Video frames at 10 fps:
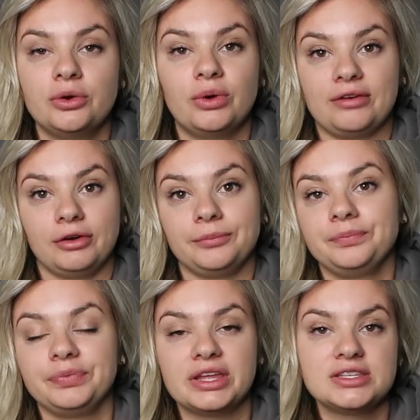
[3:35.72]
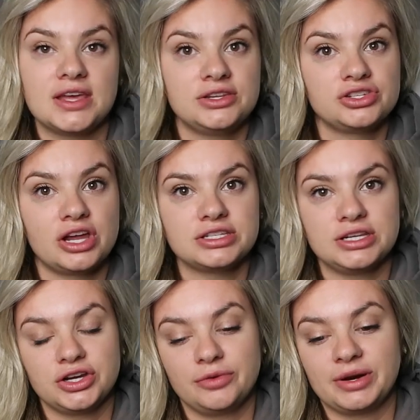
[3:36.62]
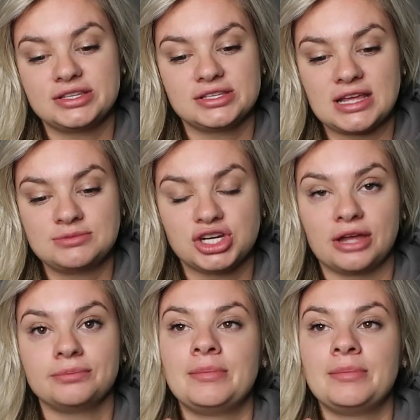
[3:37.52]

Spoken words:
whatever. It's Hinge, not Tinder, but it's the same shit.